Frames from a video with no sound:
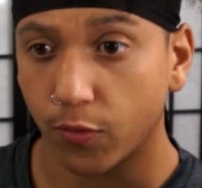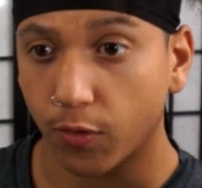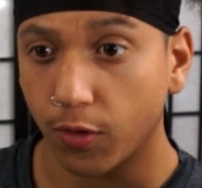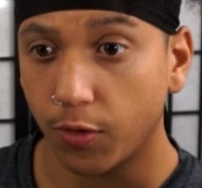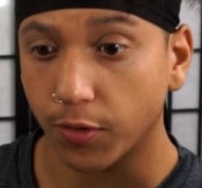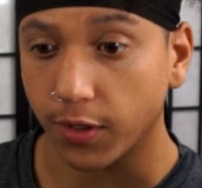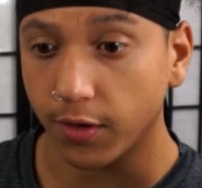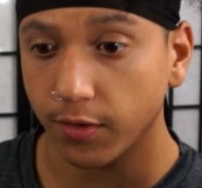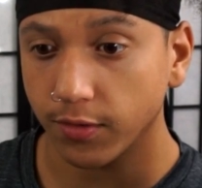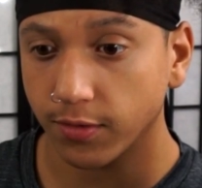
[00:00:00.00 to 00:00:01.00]
Four whole
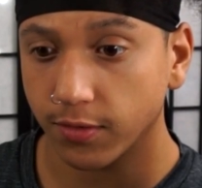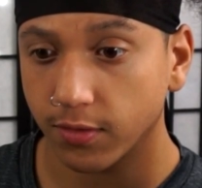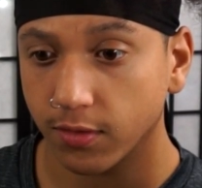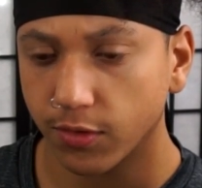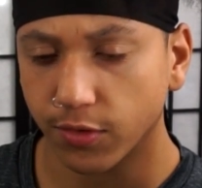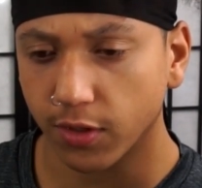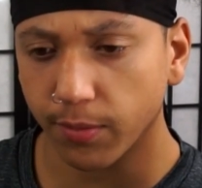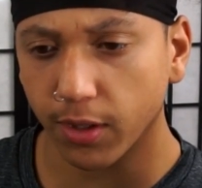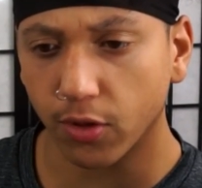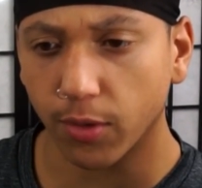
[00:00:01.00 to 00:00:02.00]
years? Is there gonna
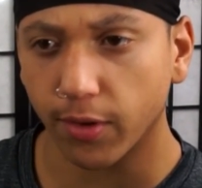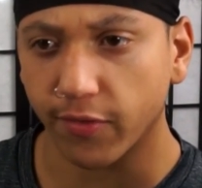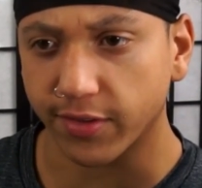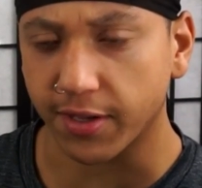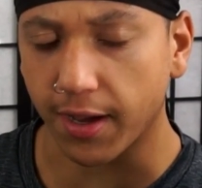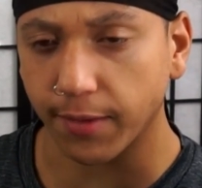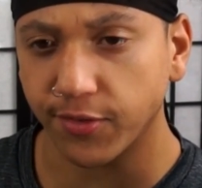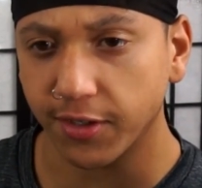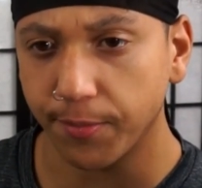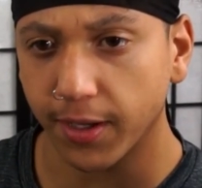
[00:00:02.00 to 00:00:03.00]
be a little bit of a time
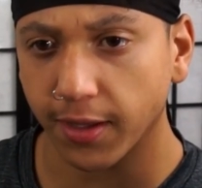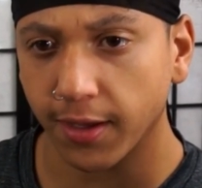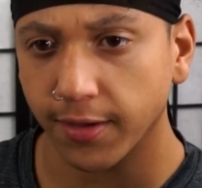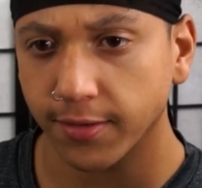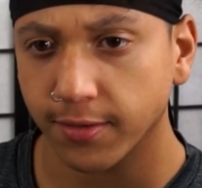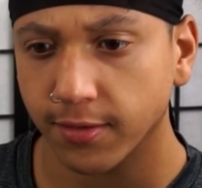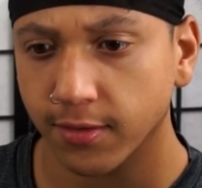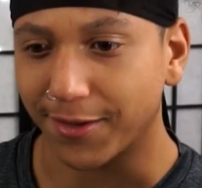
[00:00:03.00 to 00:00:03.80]
jump, I guess?